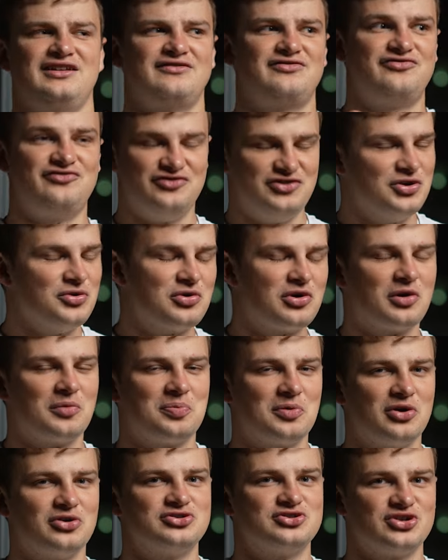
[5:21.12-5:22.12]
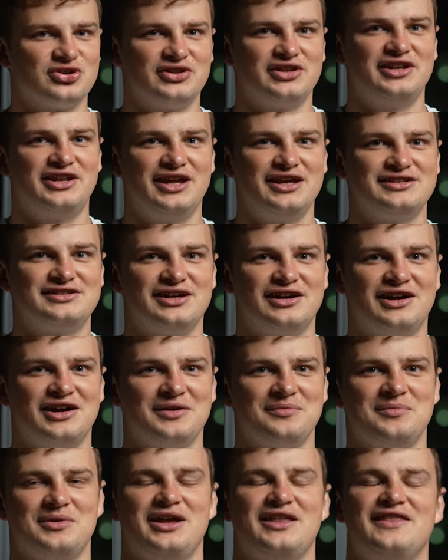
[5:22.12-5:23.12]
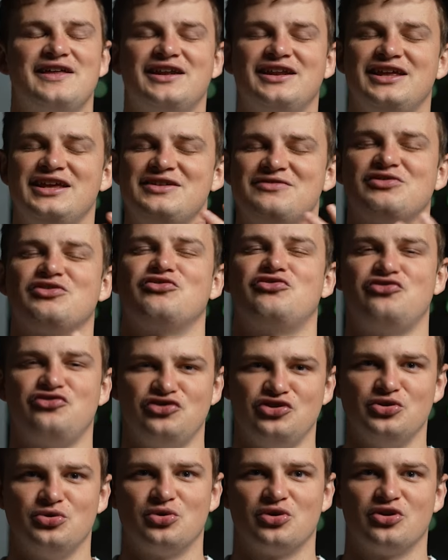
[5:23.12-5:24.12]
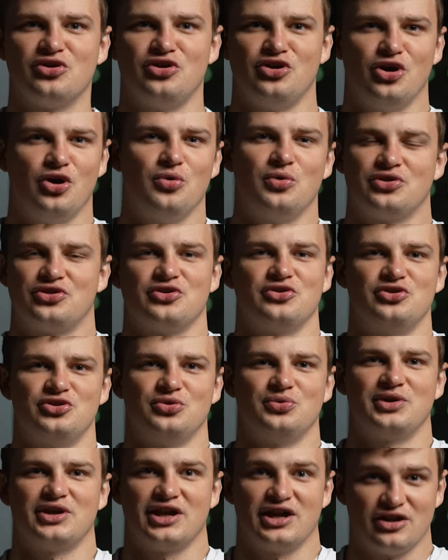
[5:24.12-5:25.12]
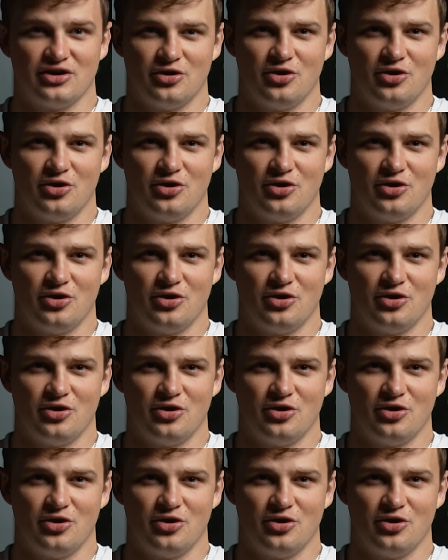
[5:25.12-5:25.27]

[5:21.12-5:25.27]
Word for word: fewer approach during the daytime, and then even fewer know what they're doing at